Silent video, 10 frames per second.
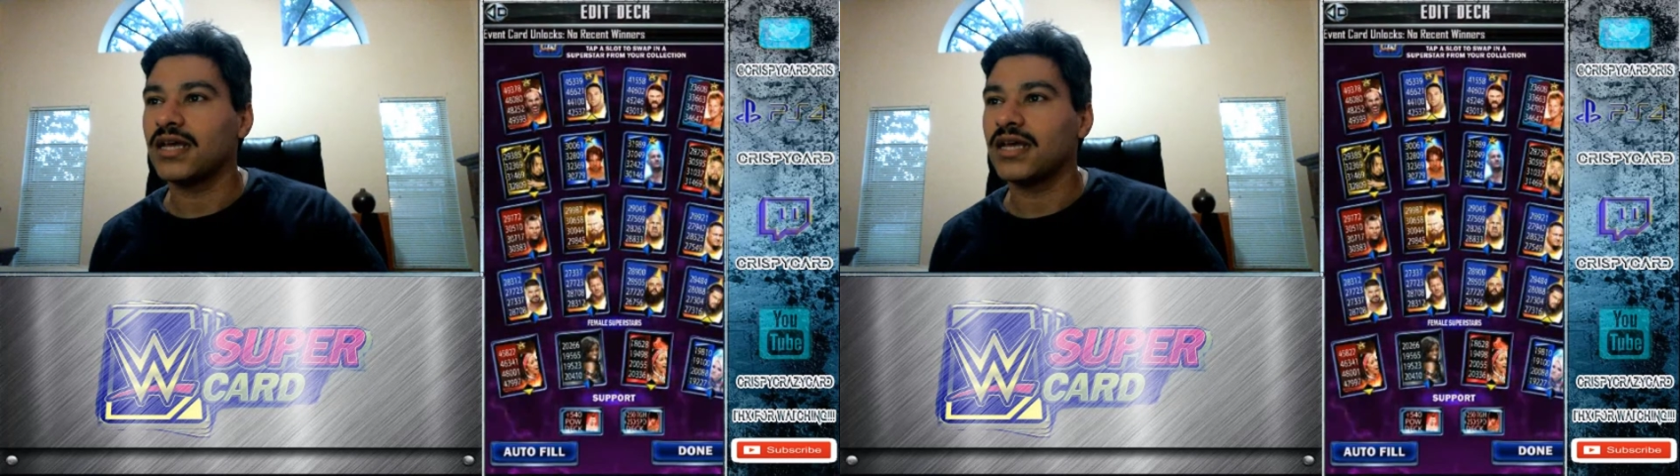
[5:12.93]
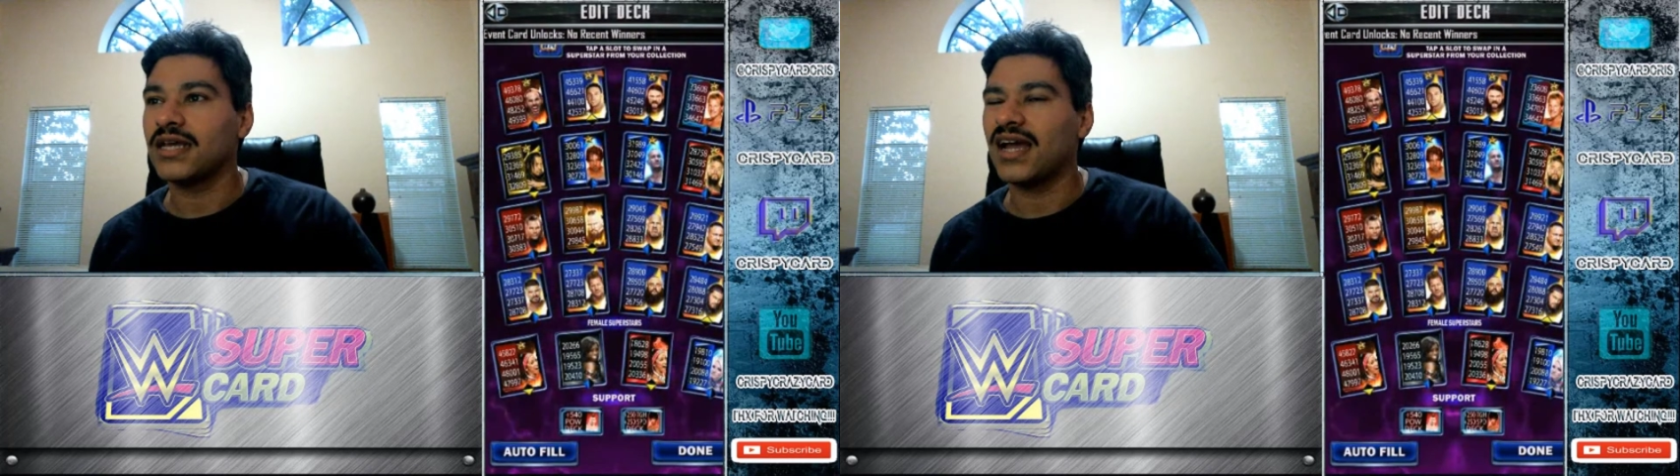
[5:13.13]
I
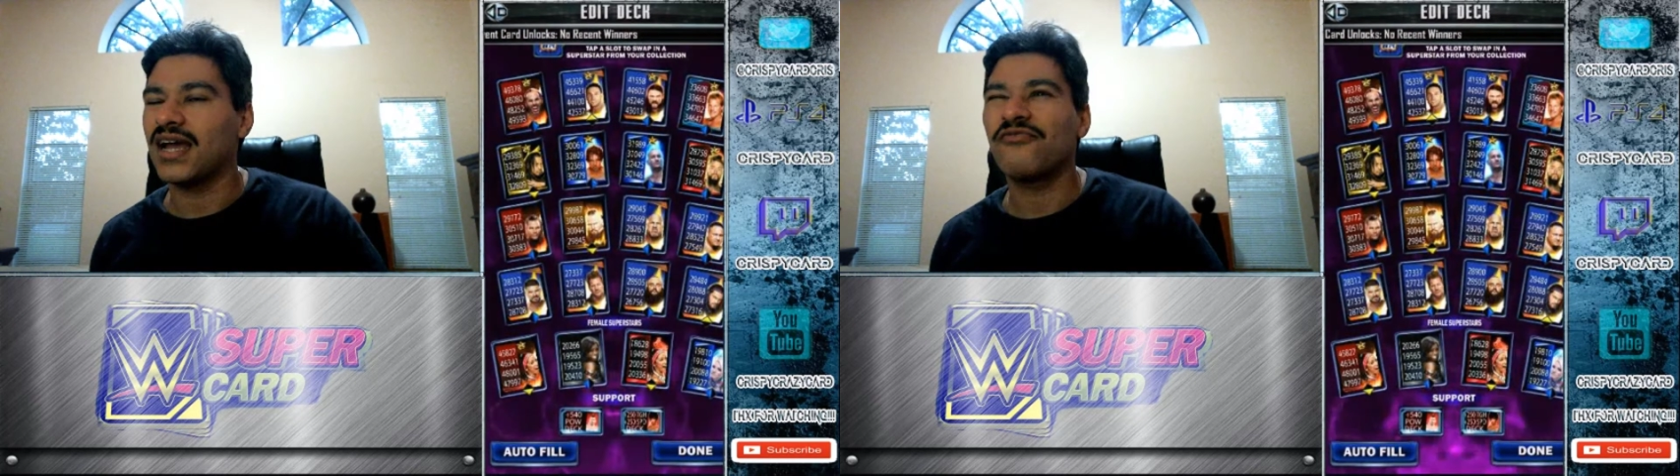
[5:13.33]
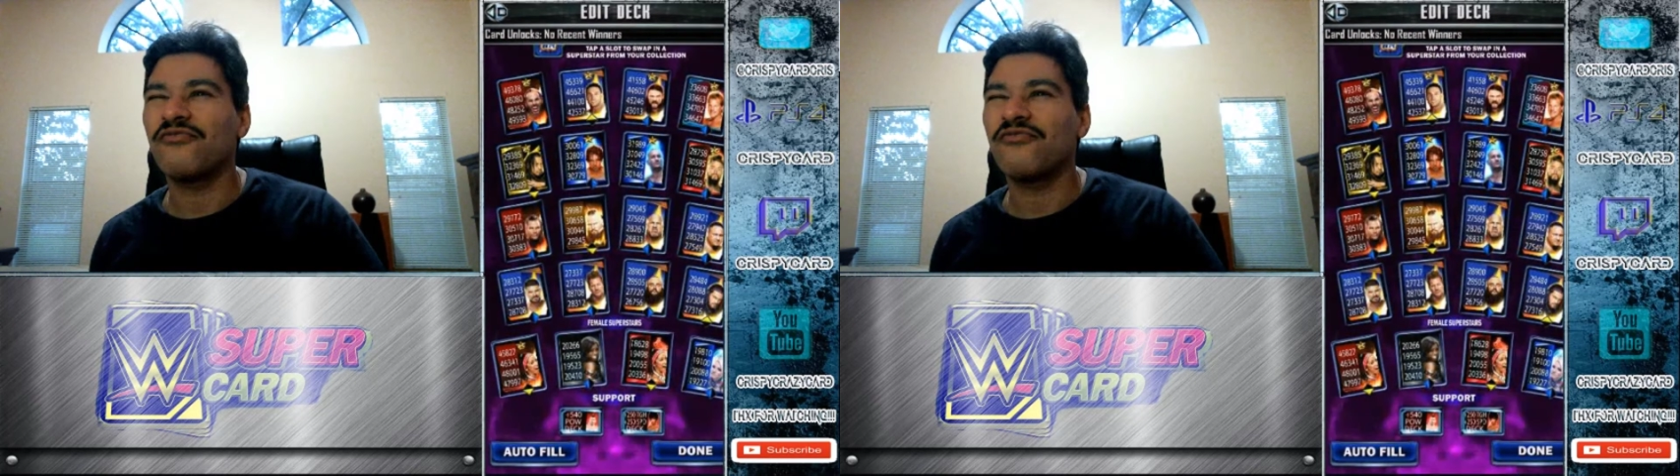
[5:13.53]
have
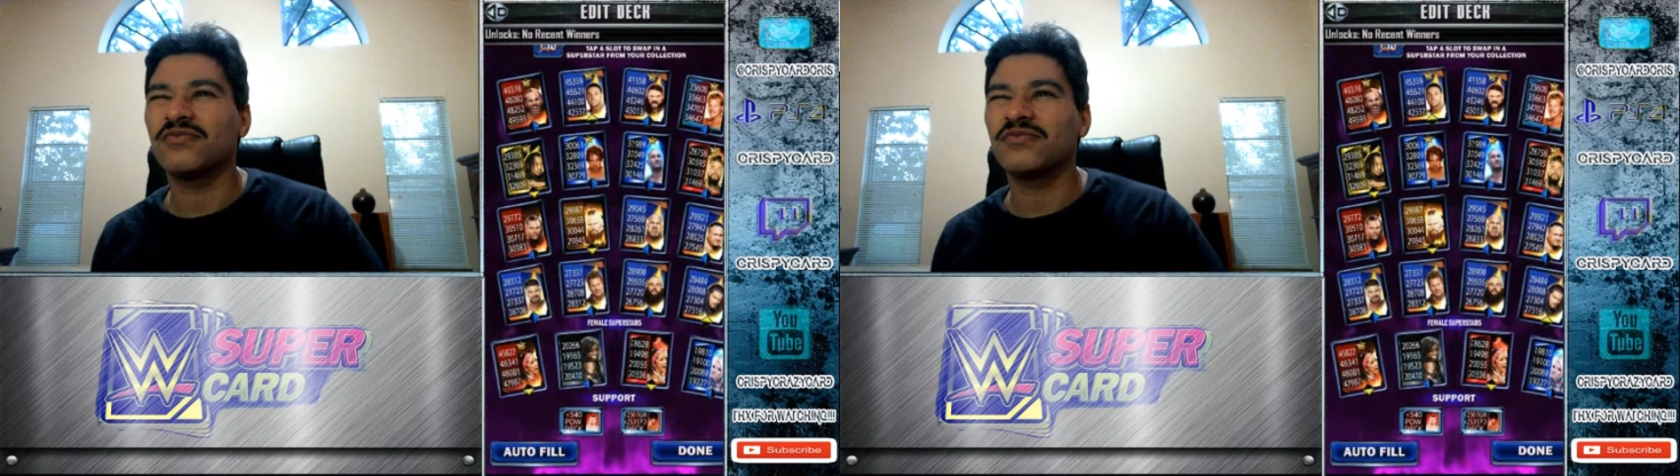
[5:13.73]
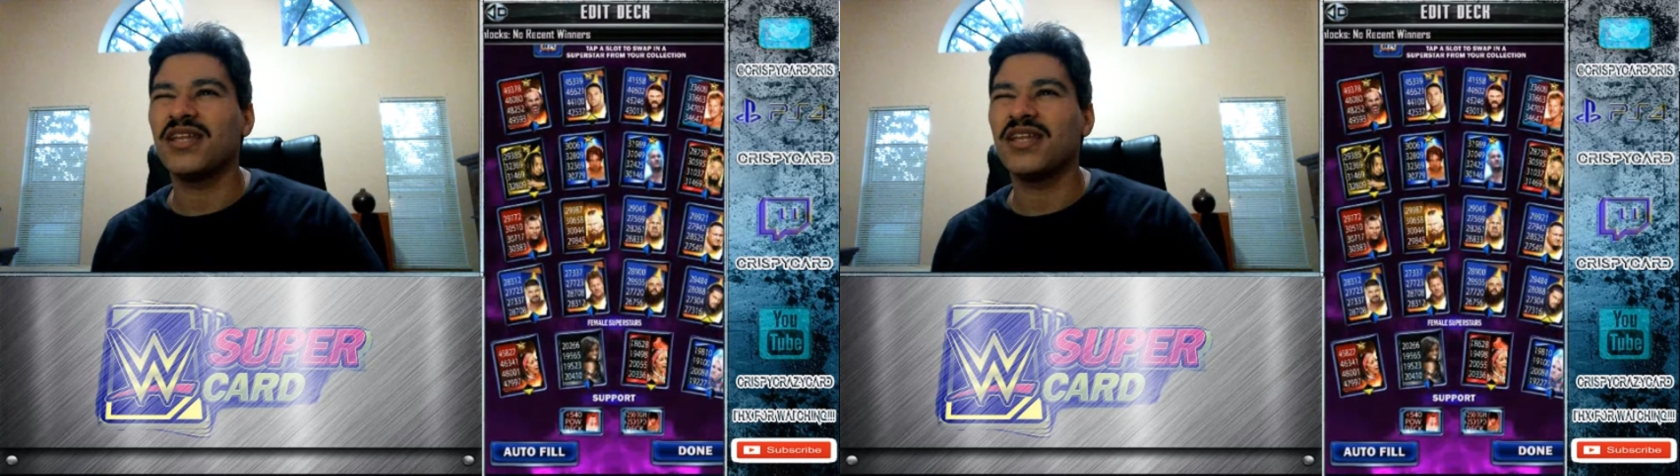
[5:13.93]

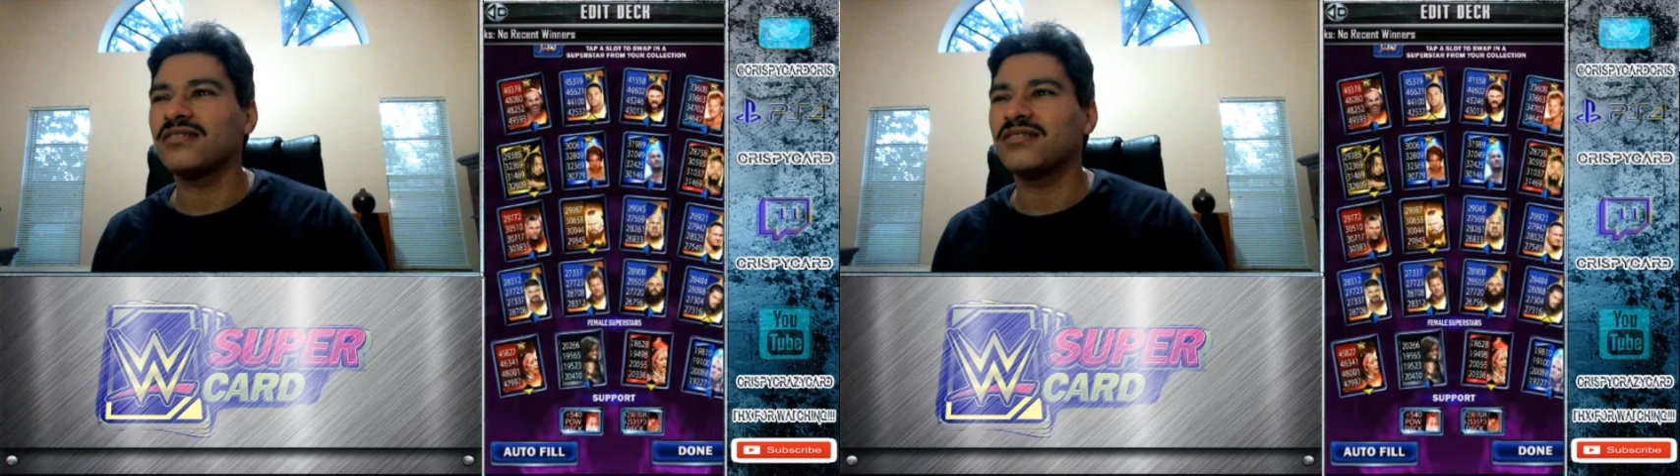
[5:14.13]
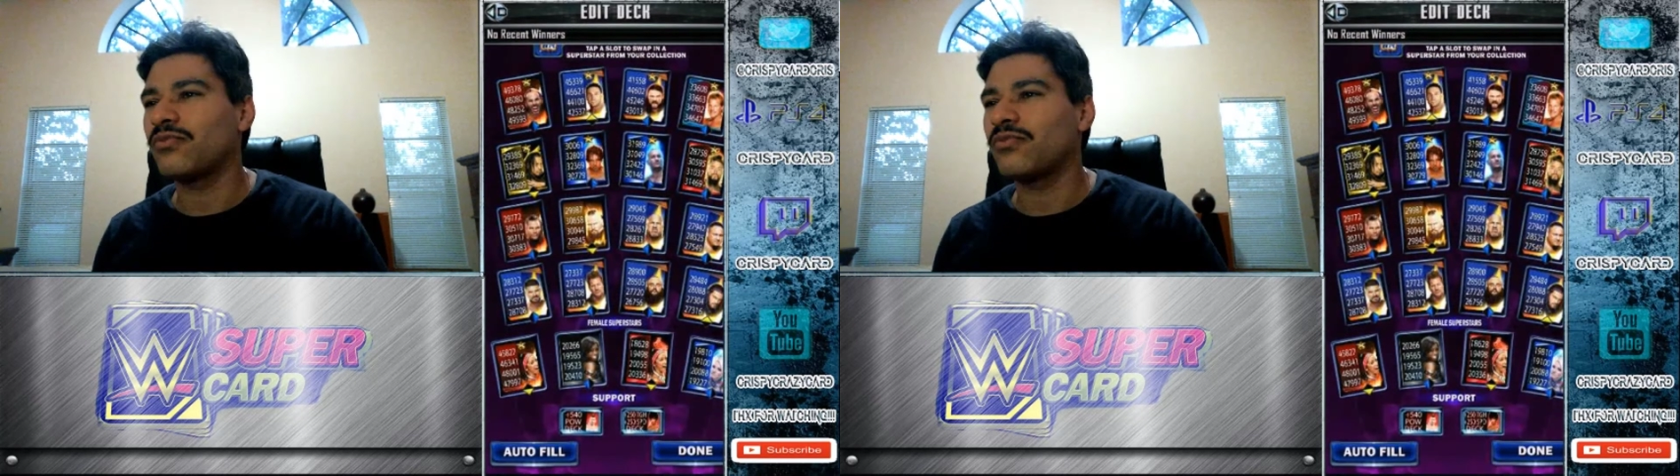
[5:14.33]
WrestleMania sports,